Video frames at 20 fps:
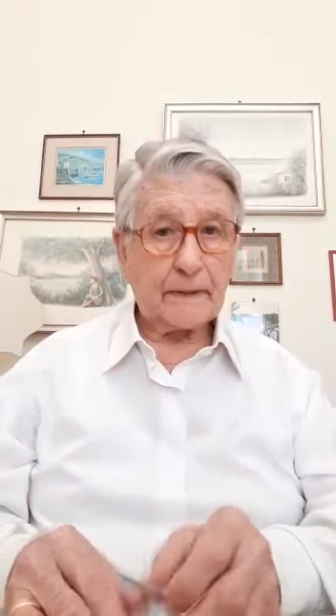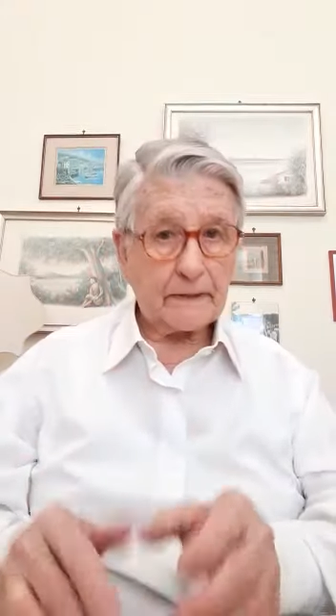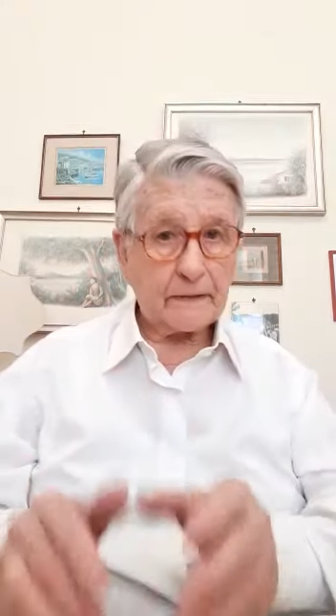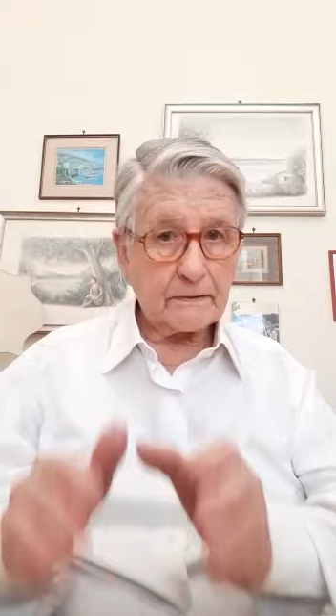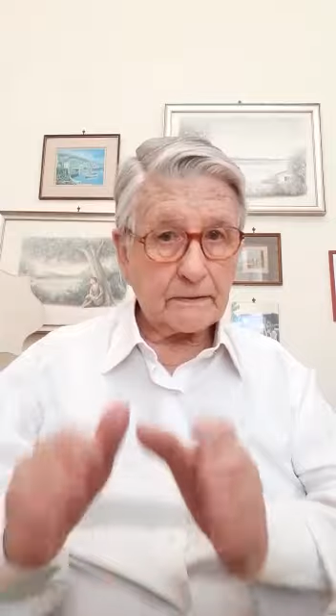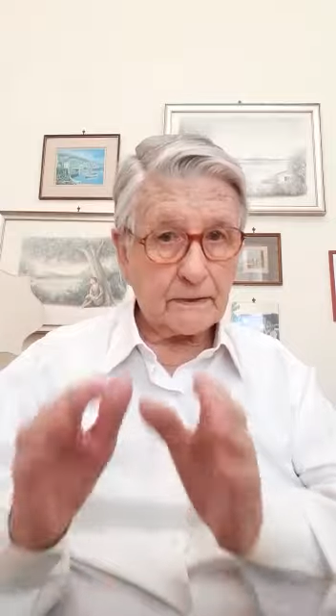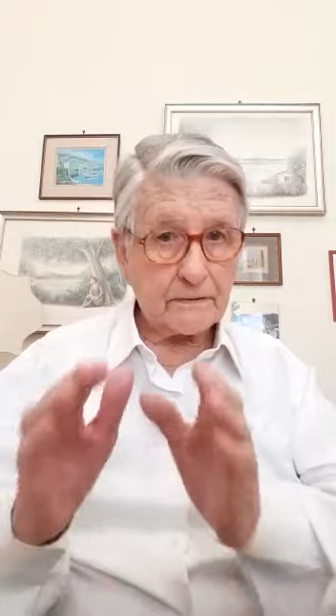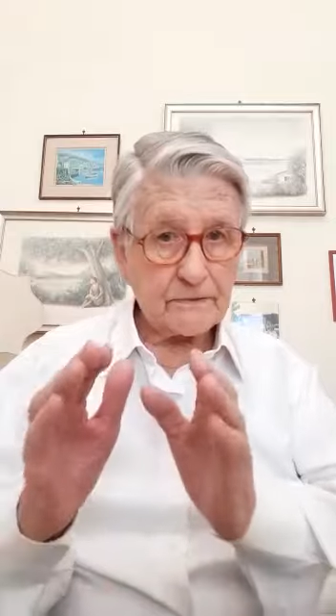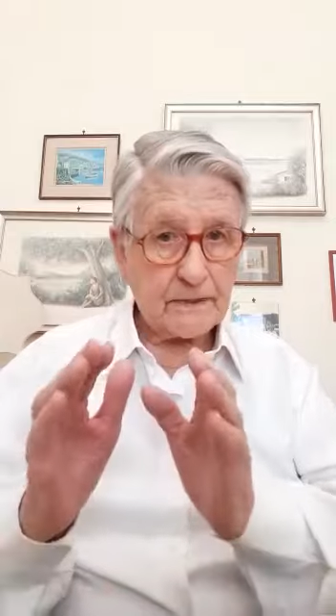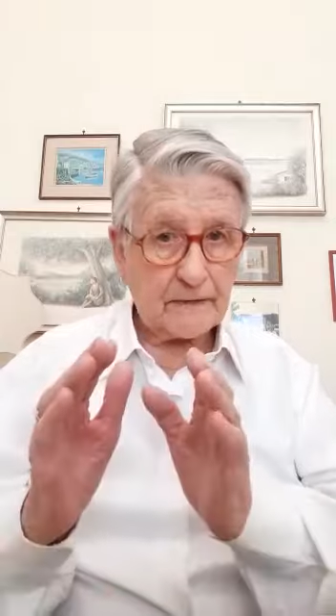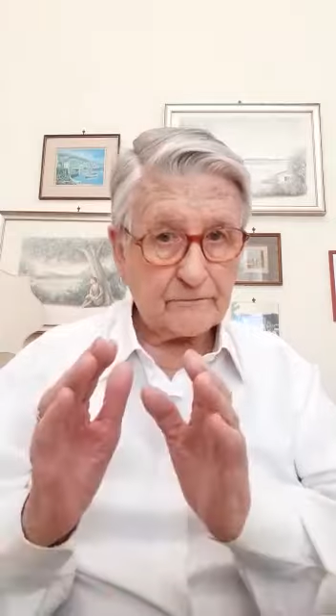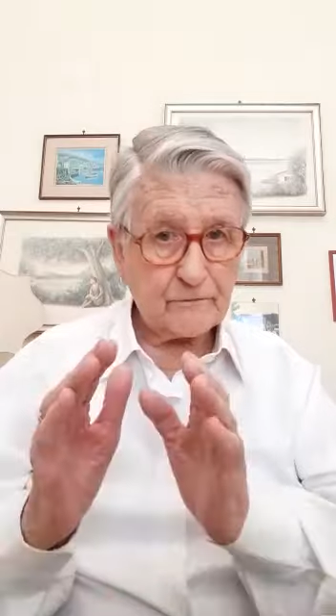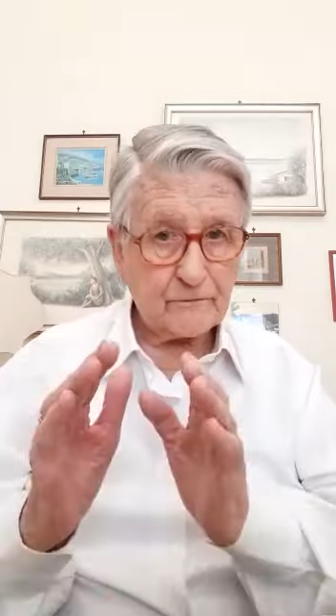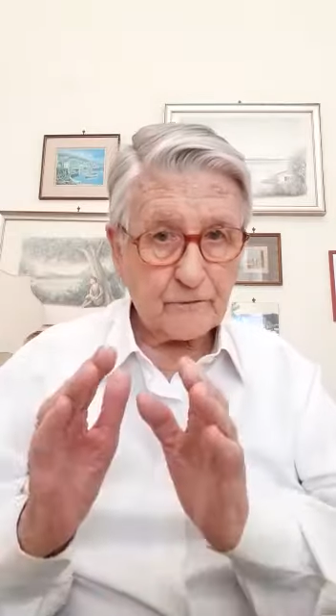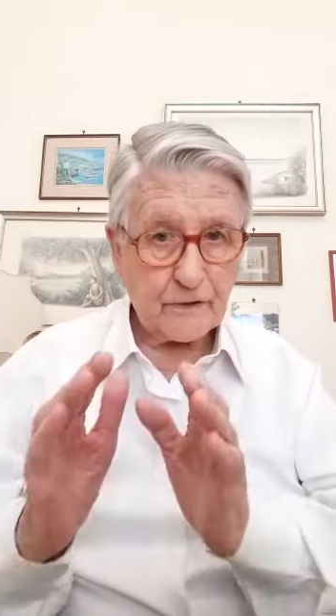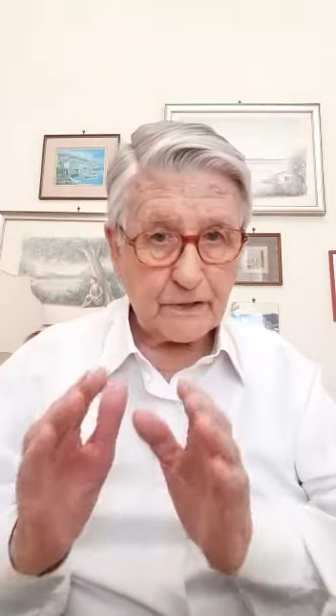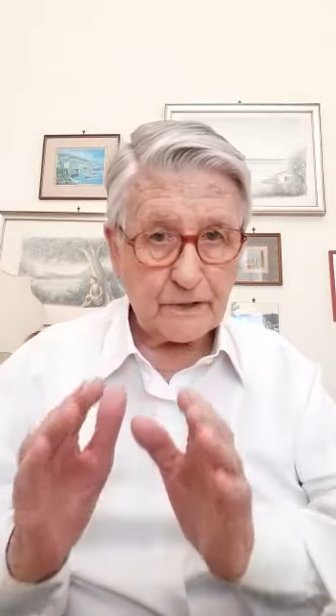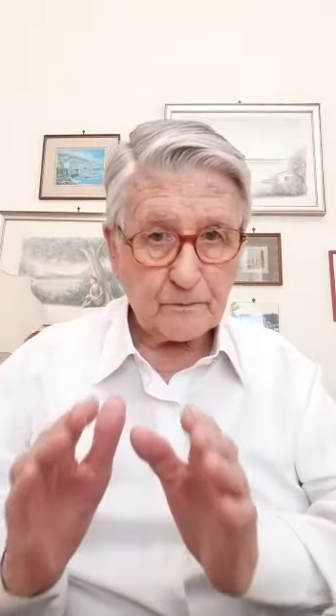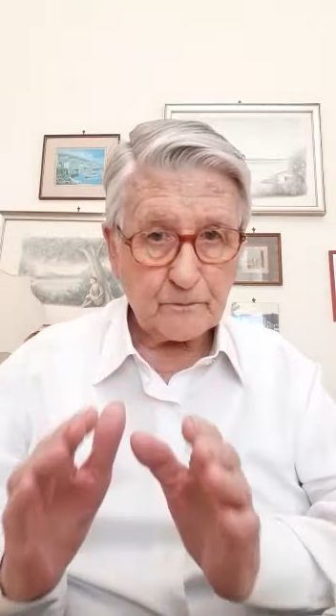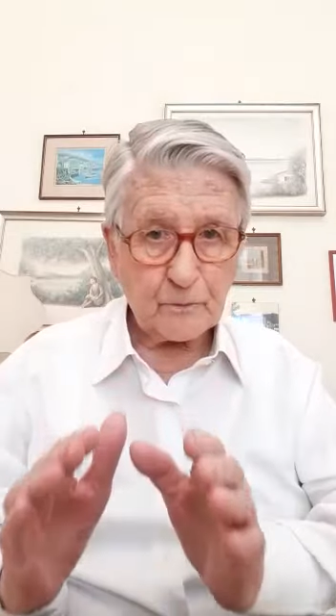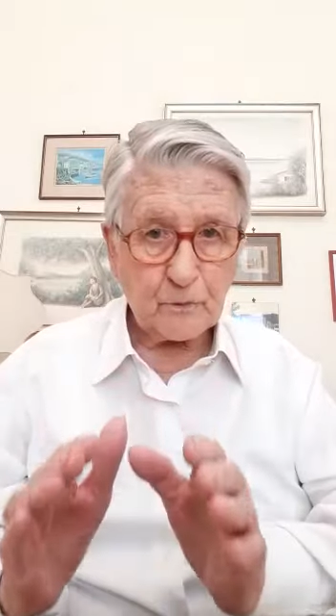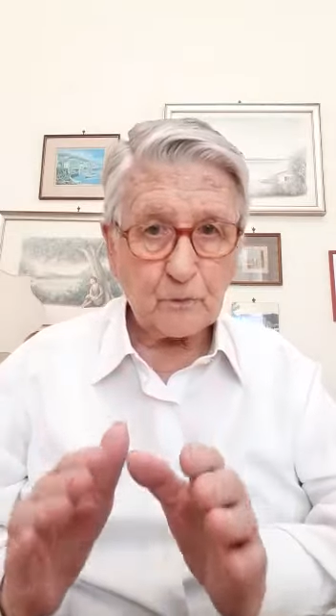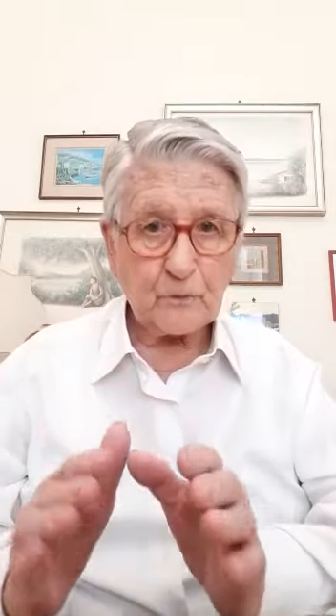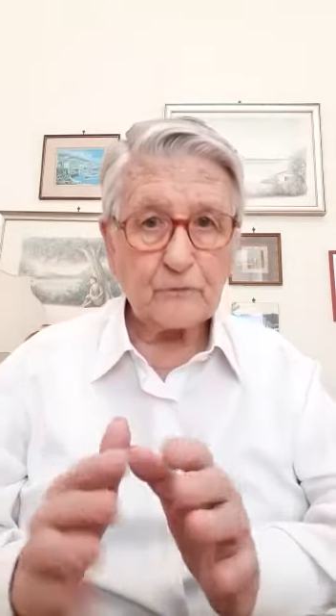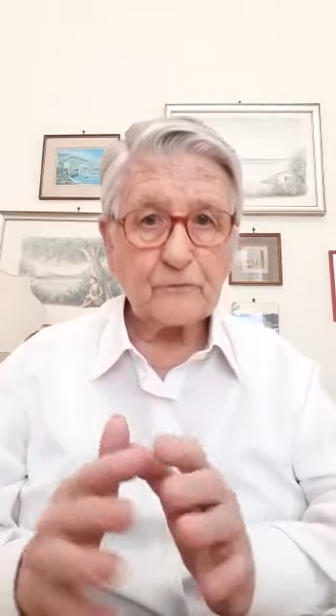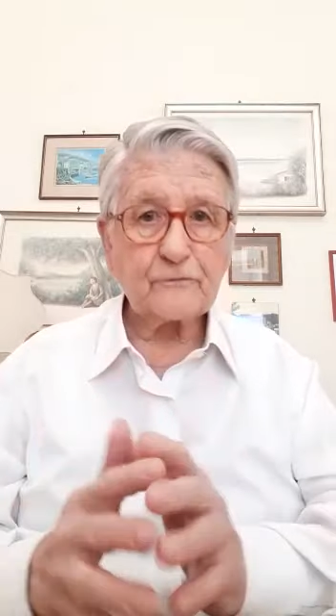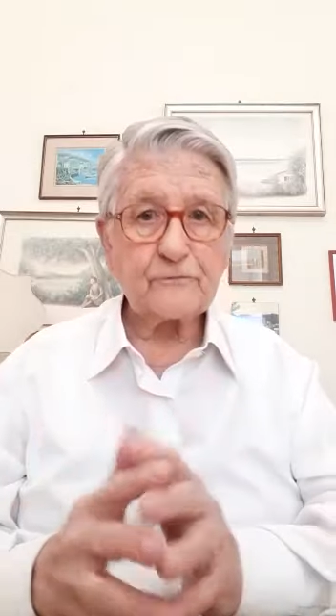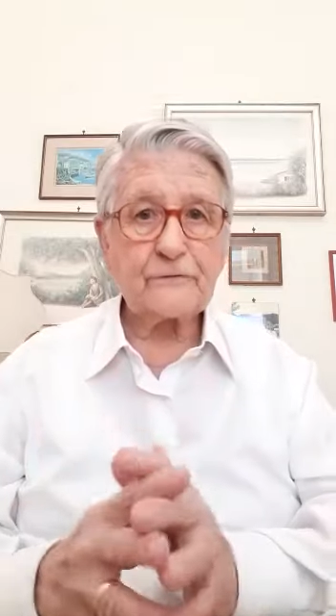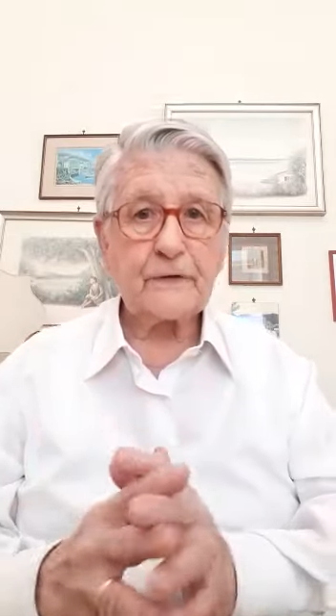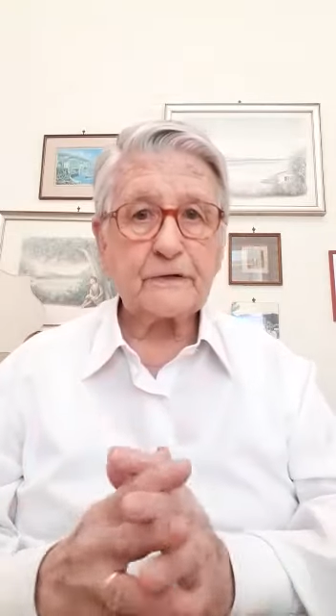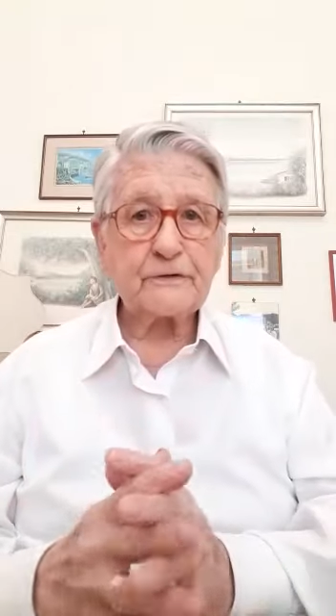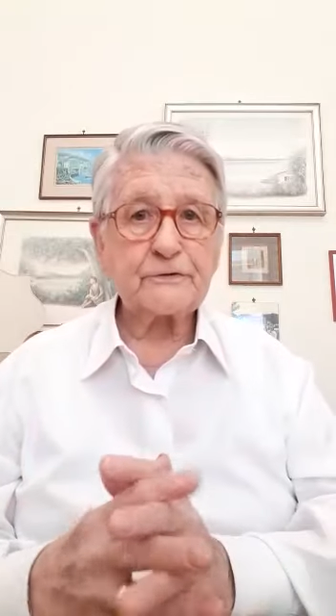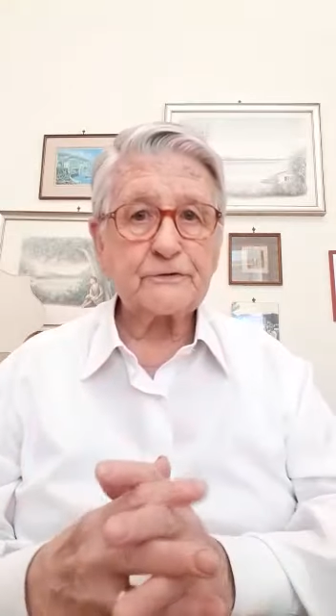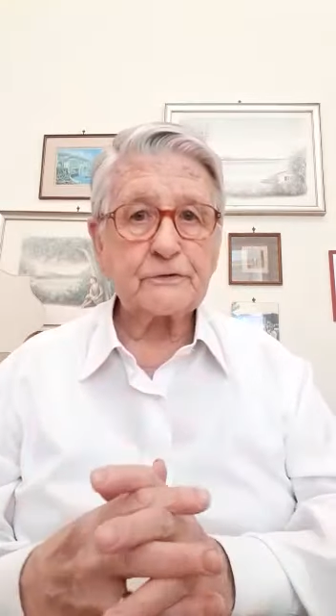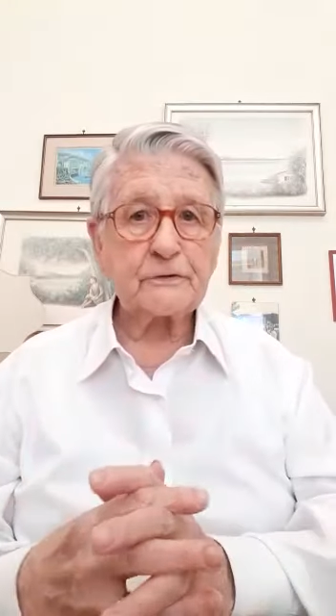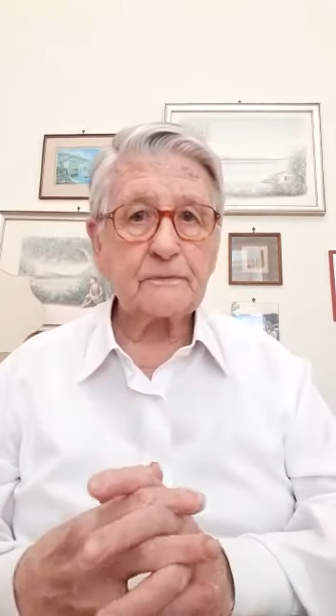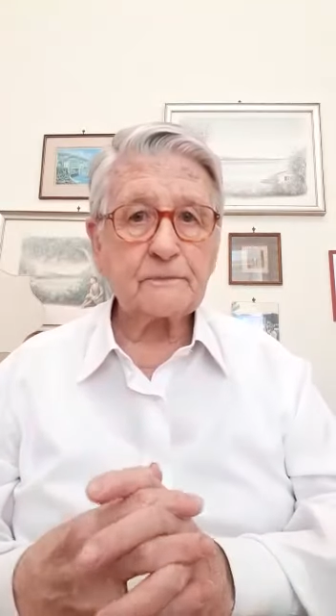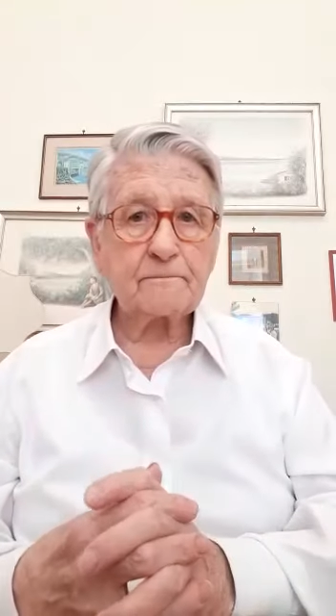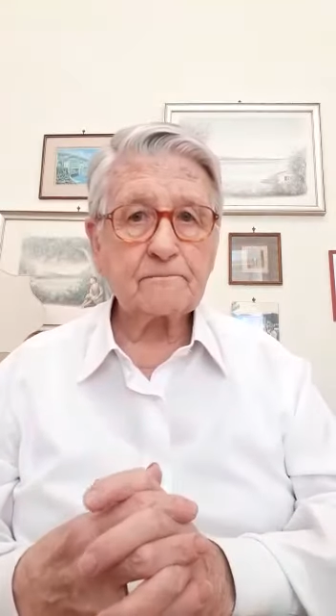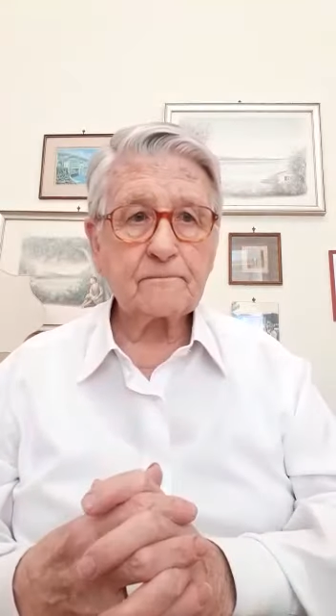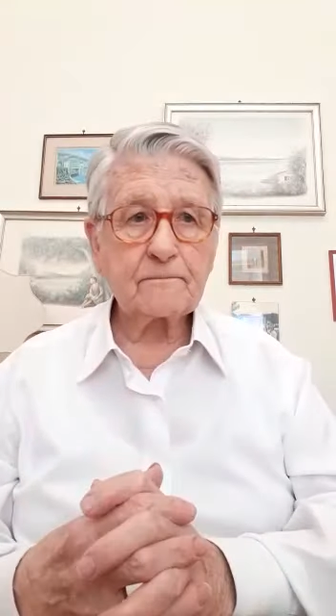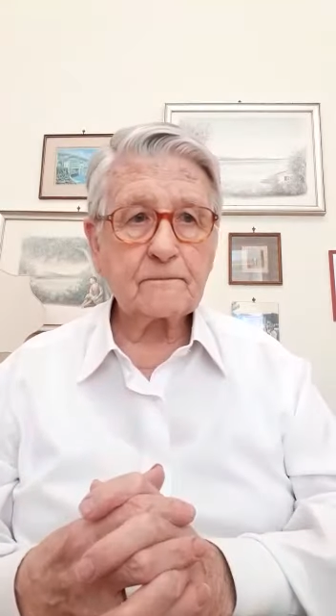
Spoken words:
it does have a very important function.